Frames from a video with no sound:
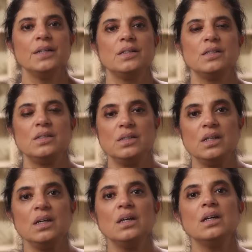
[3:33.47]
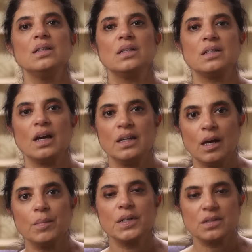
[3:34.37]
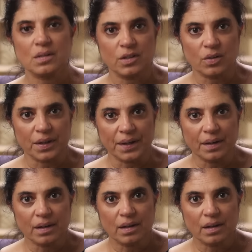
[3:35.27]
to see the dynamics clearly,